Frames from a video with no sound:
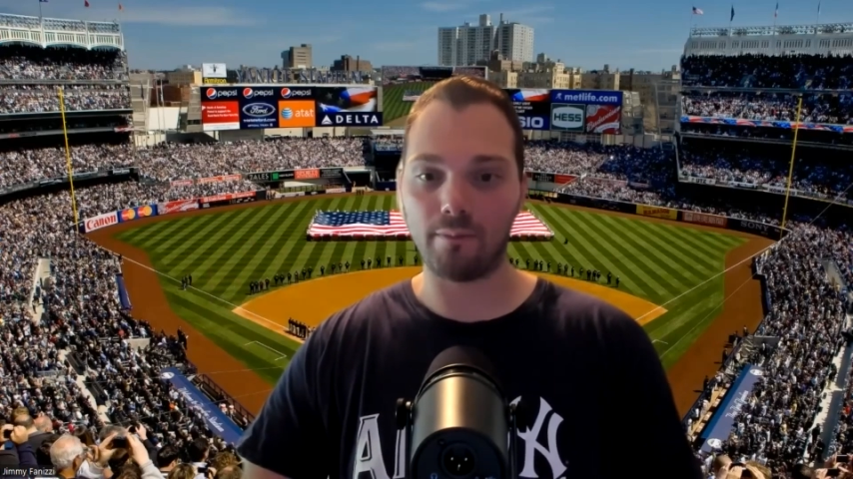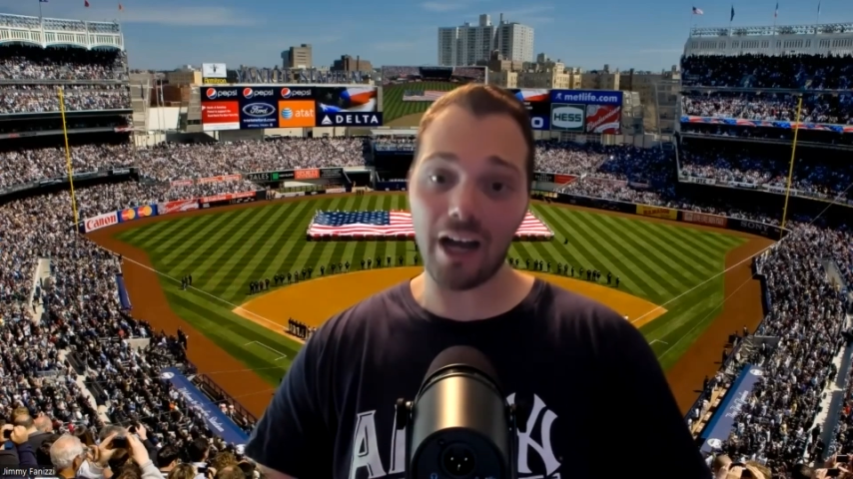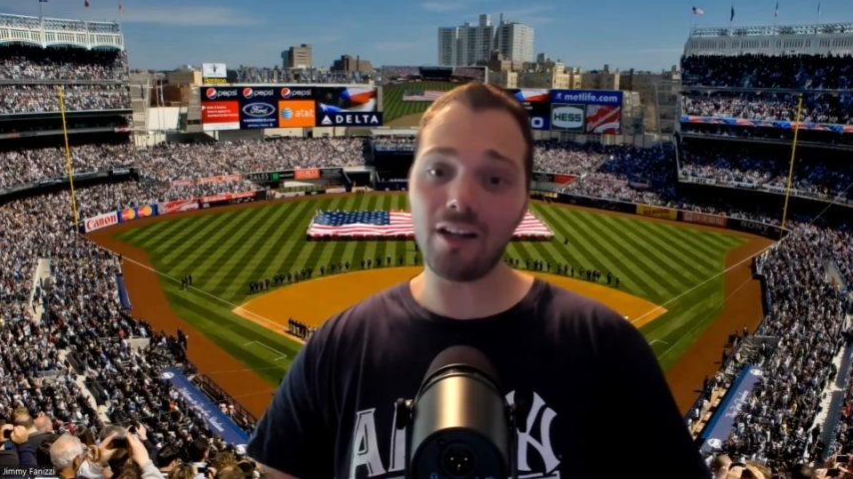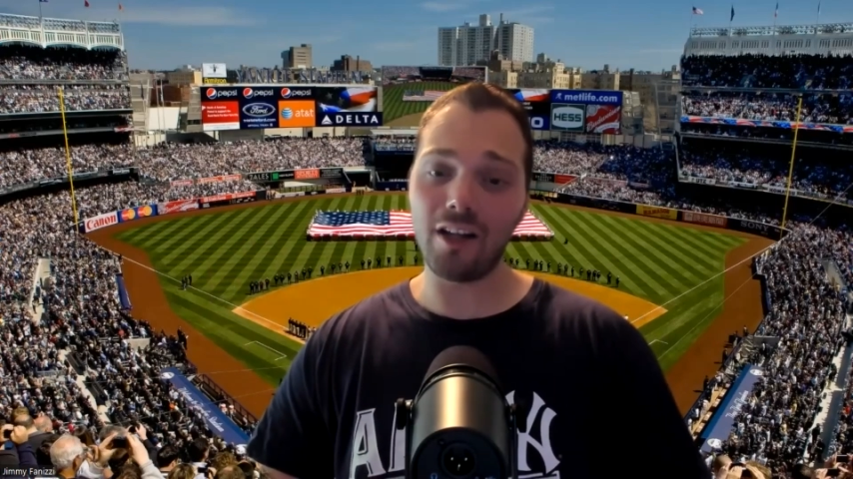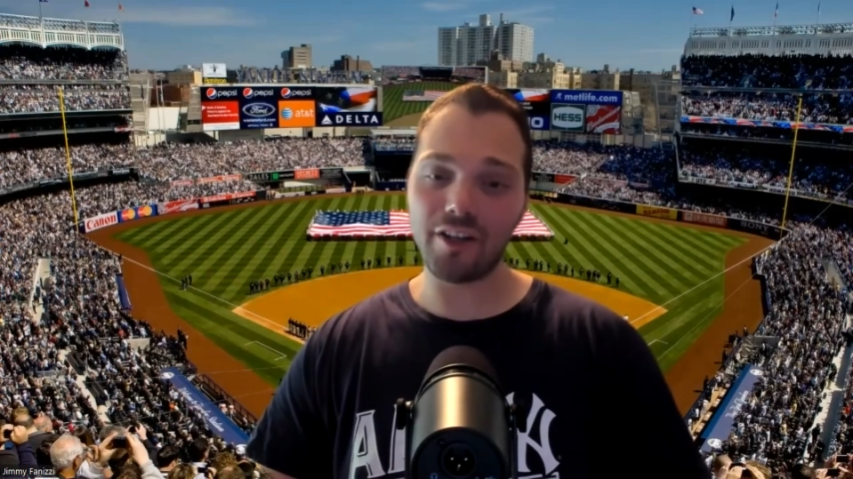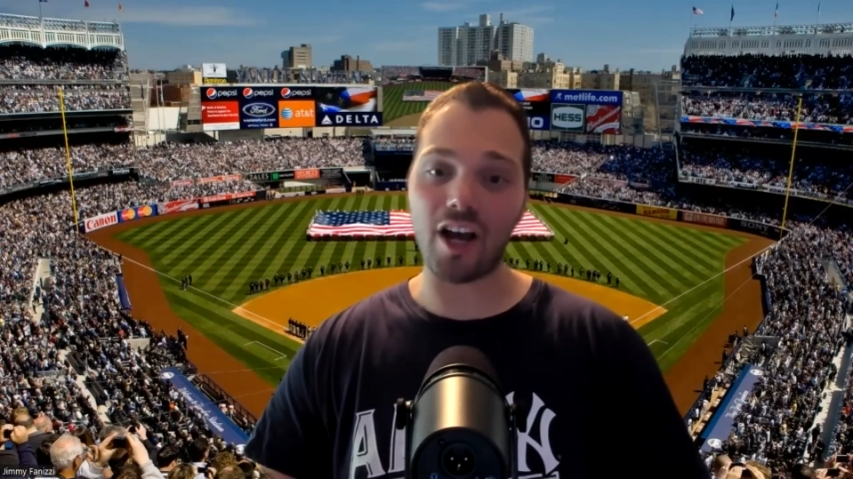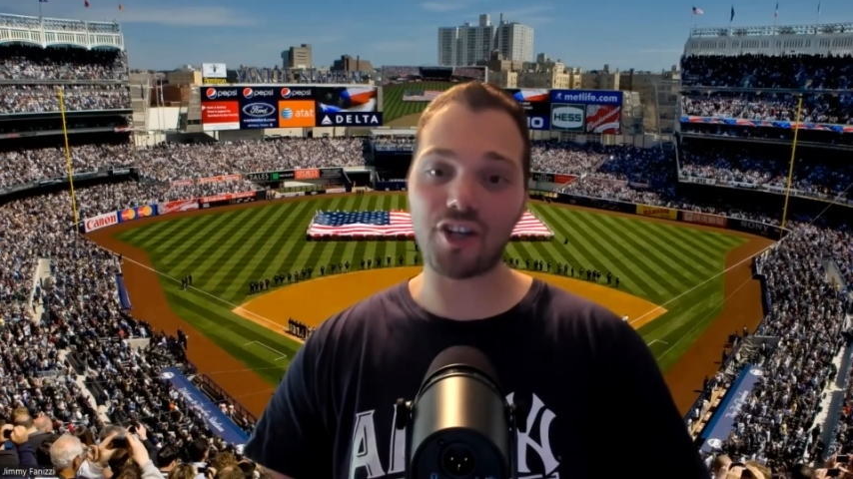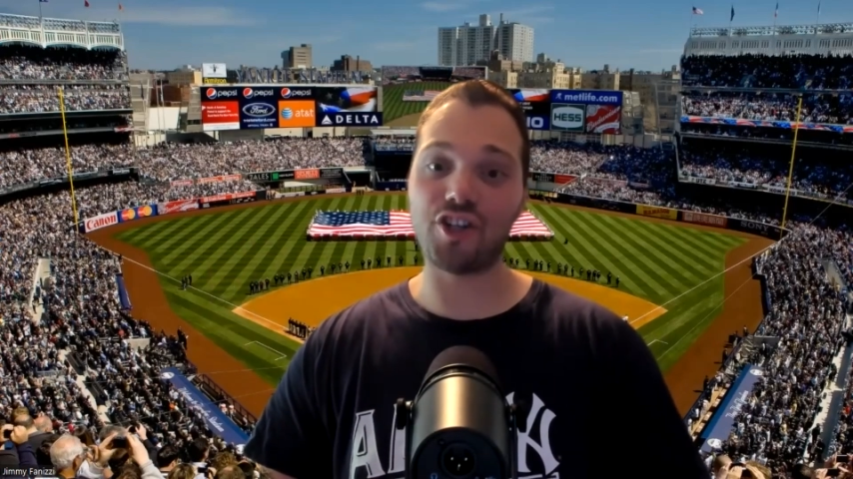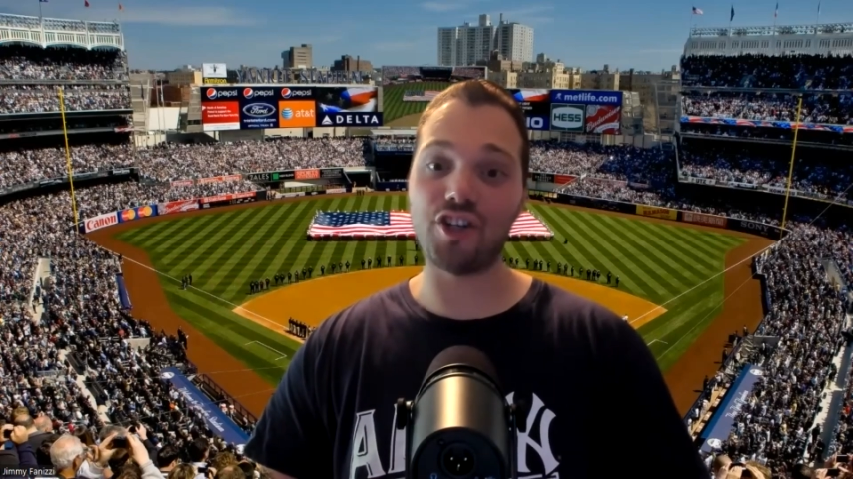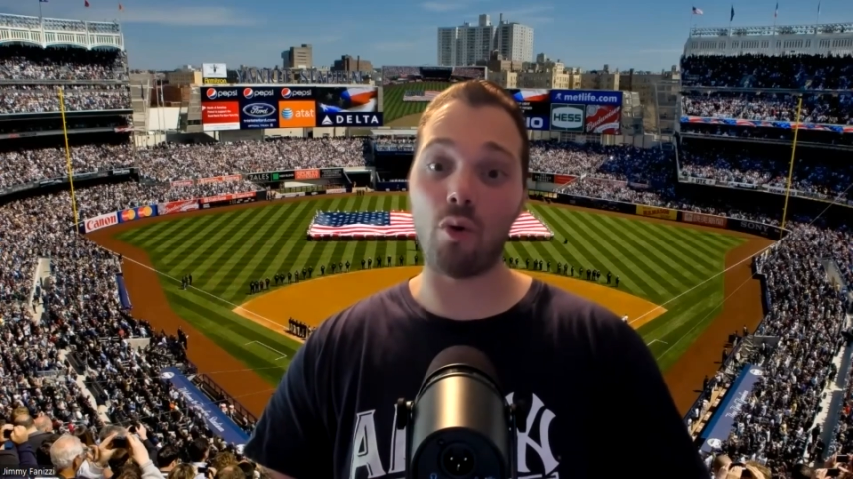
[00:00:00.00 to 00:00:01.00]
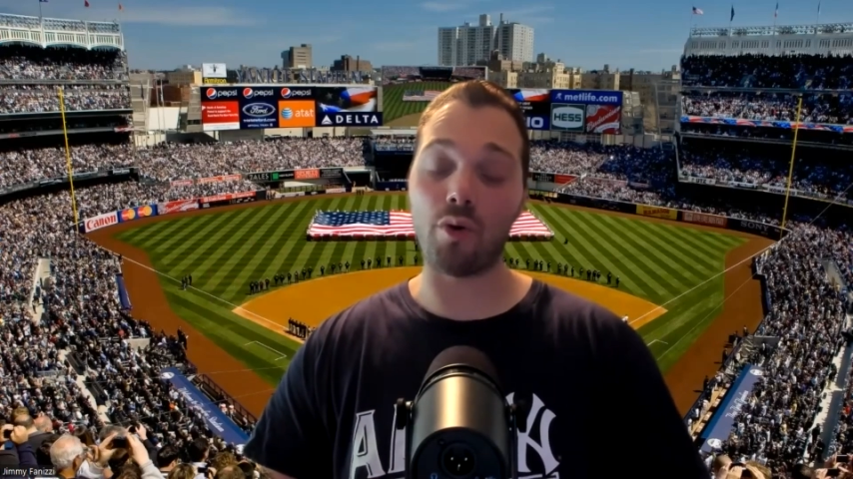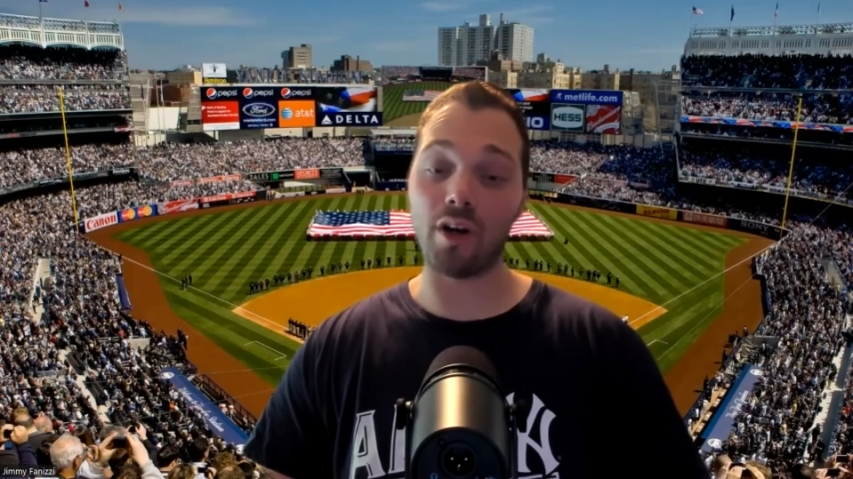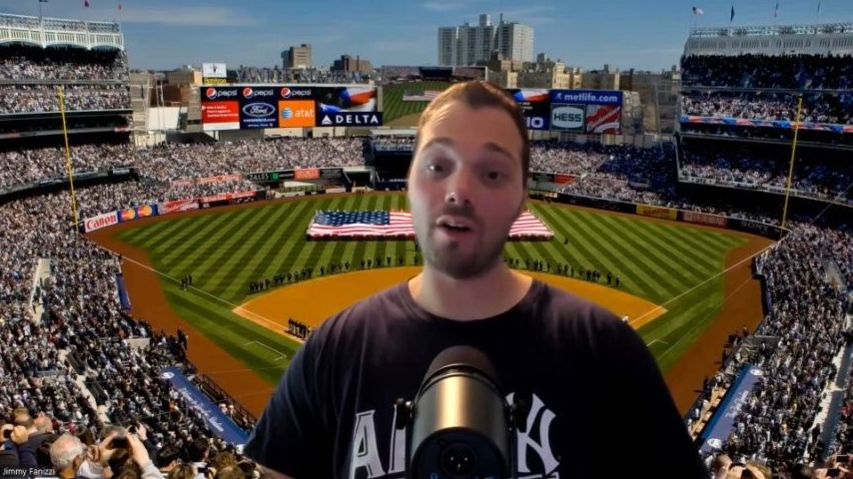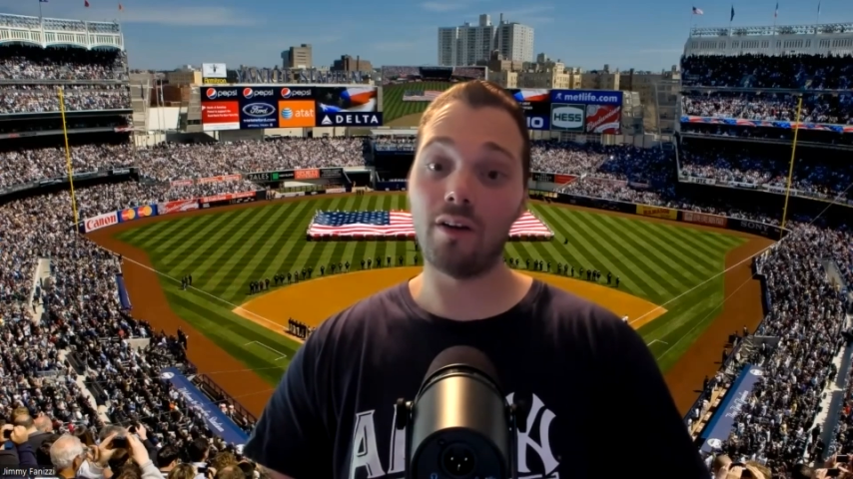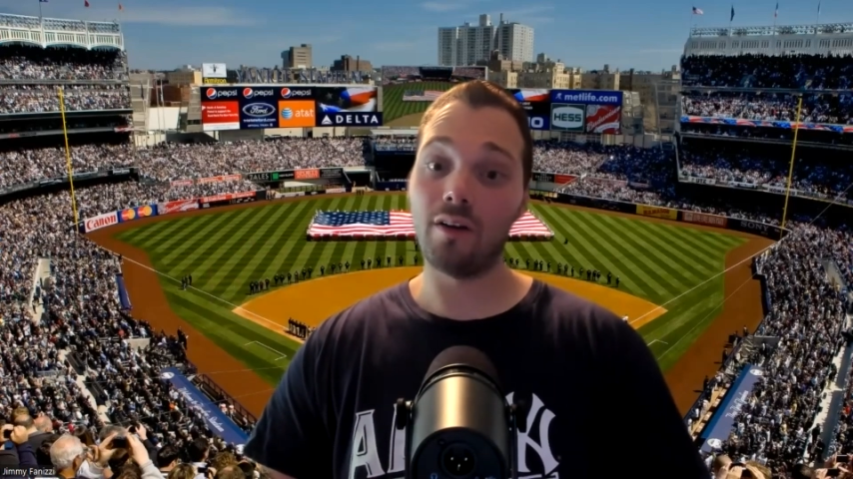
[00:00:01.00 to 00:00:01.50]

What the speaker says: Kyle Higashioka.